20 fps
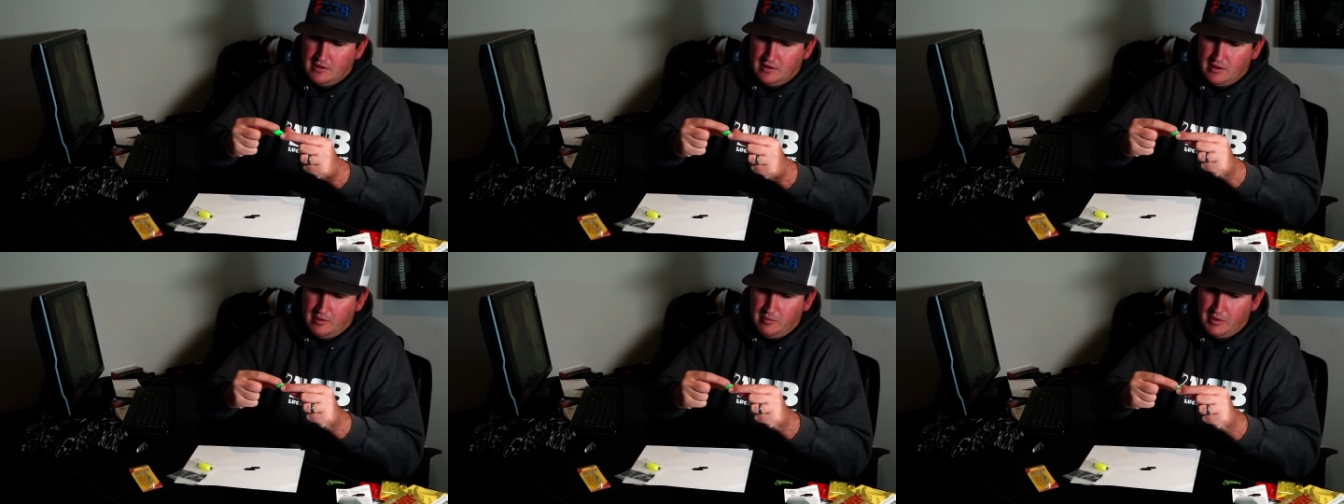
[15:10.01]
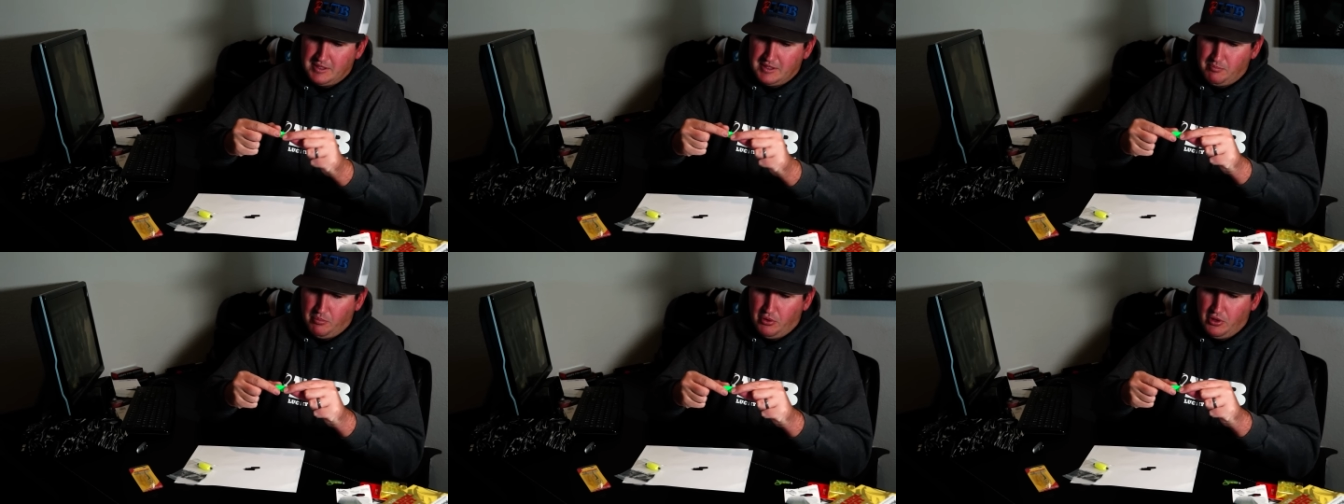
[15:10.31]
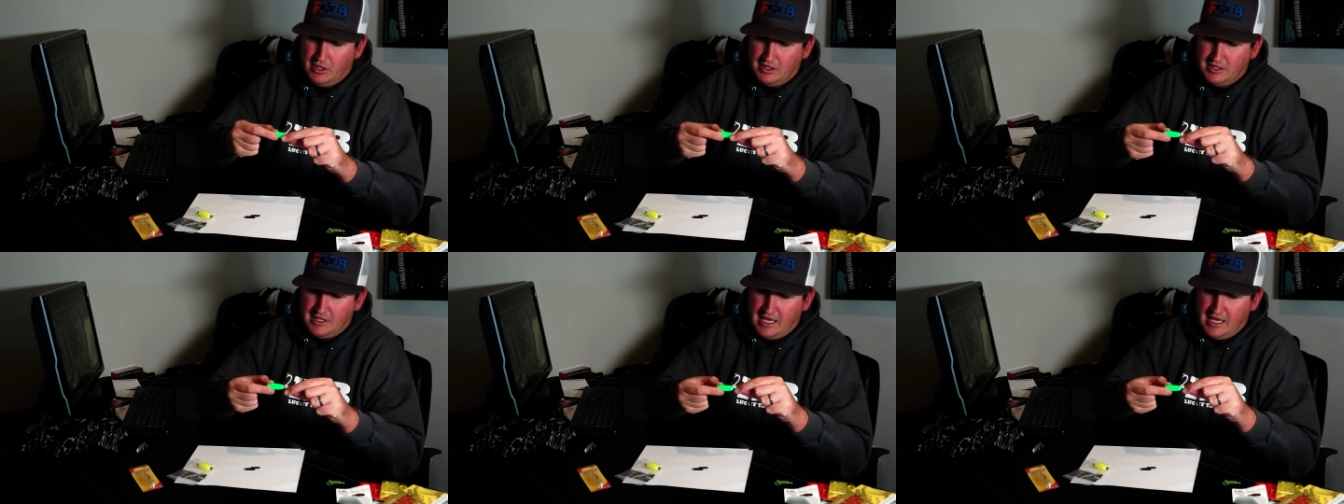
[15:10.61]
Let me
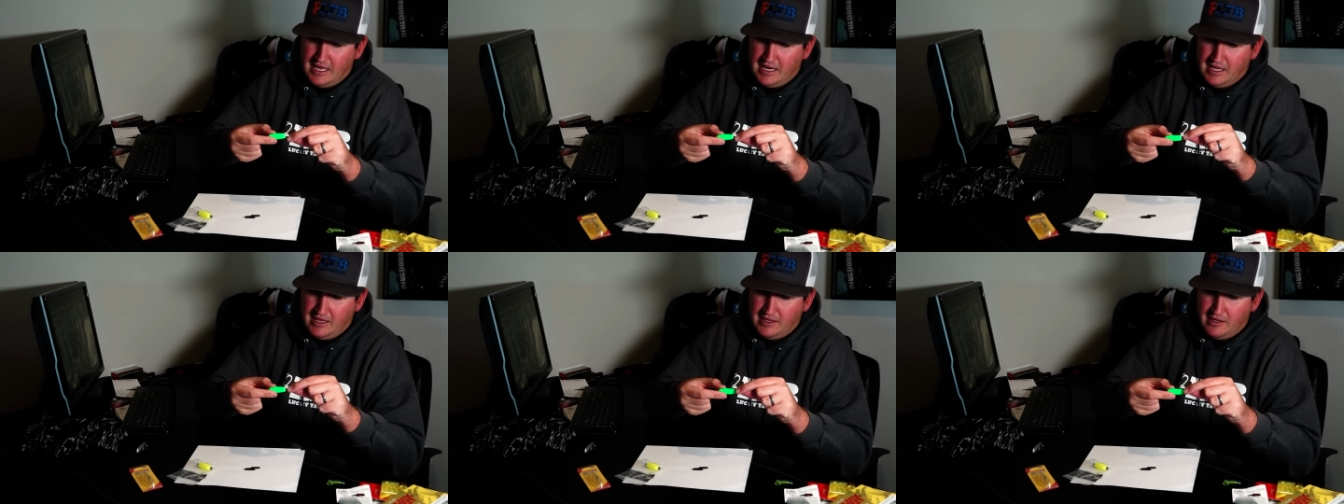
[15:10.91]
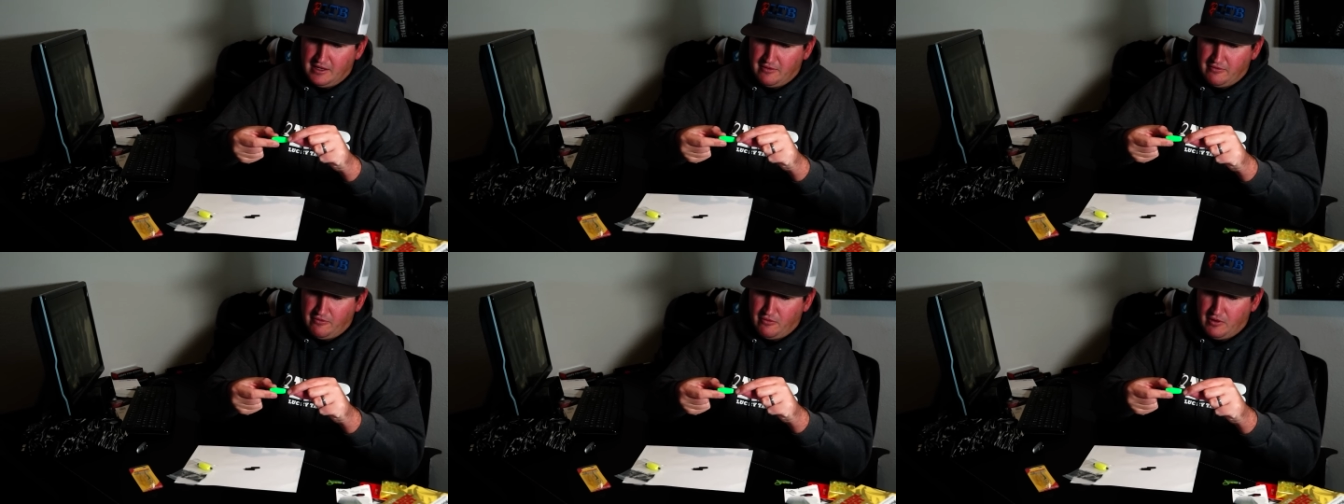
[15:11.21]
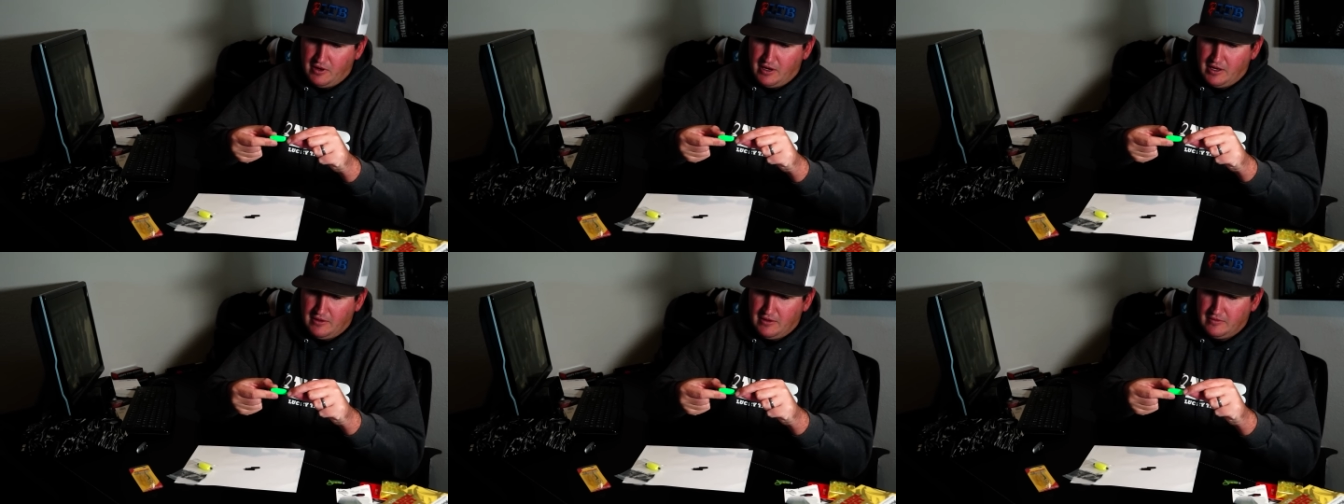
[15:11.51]
put that in there
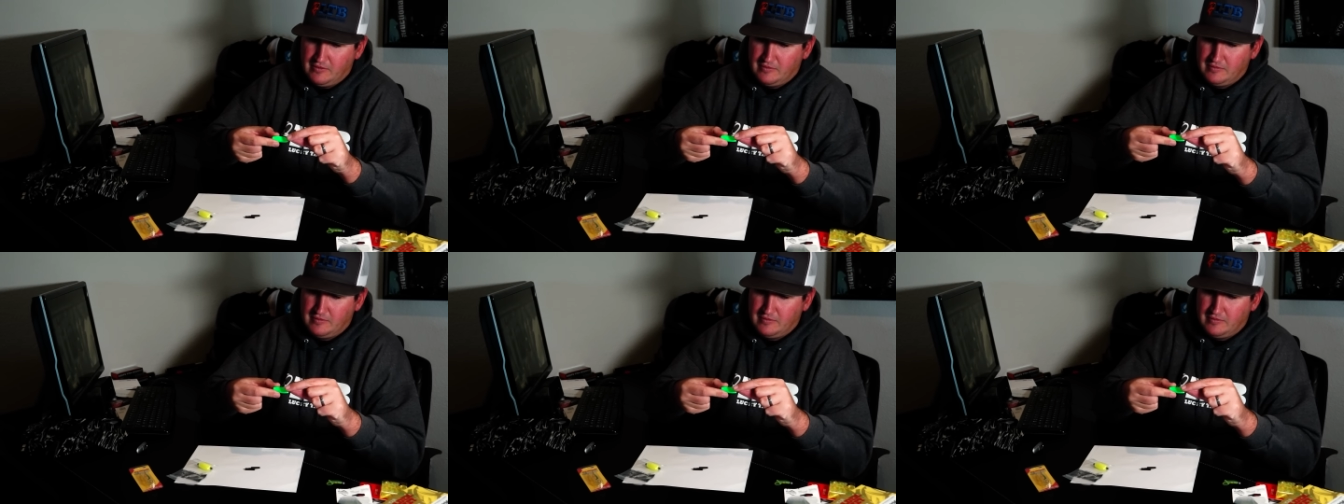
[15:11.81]
for you.